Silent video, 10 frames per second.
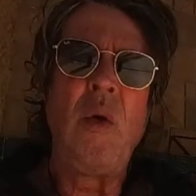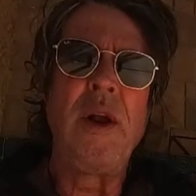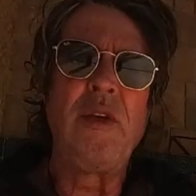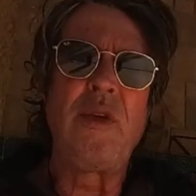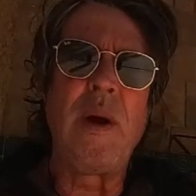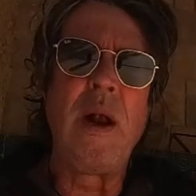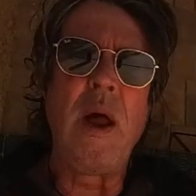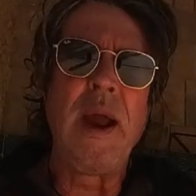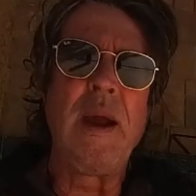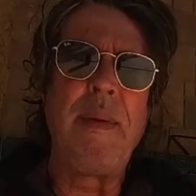What else do I
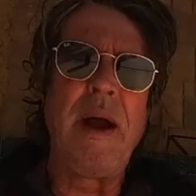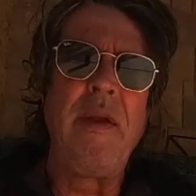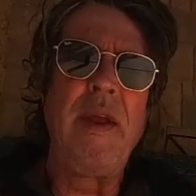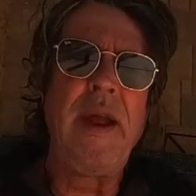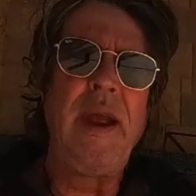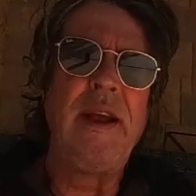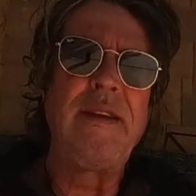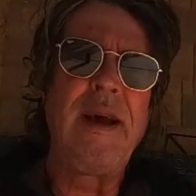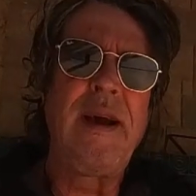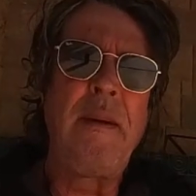like about
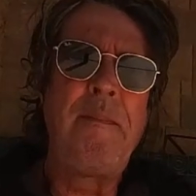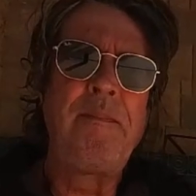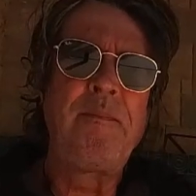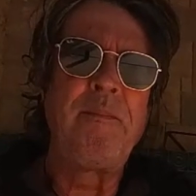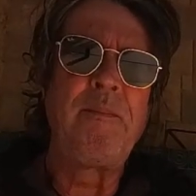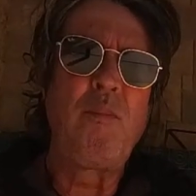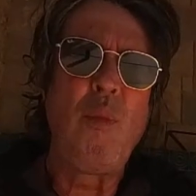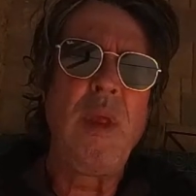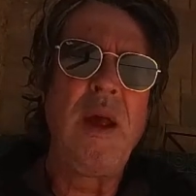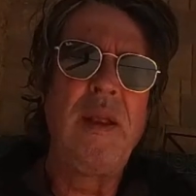it's like
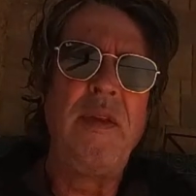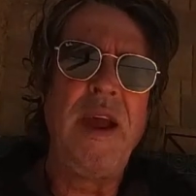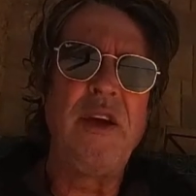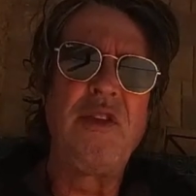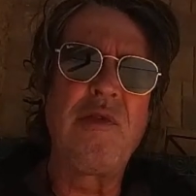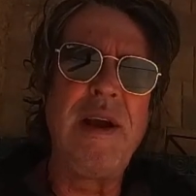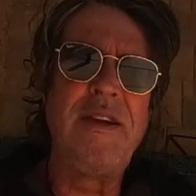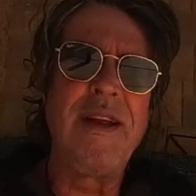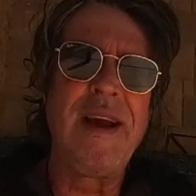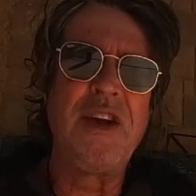the X3
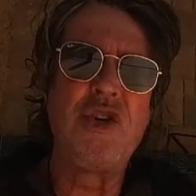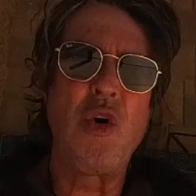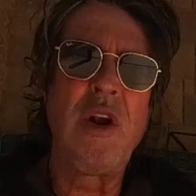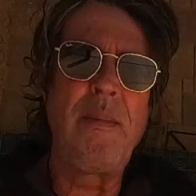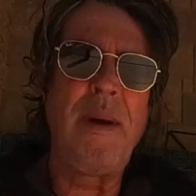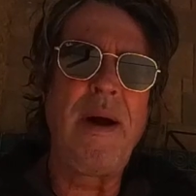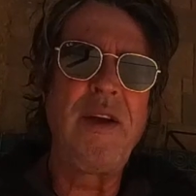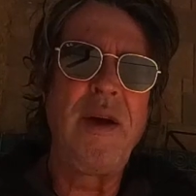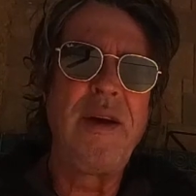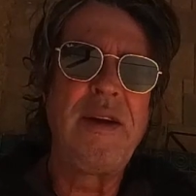is like a chocolate
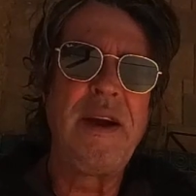bar.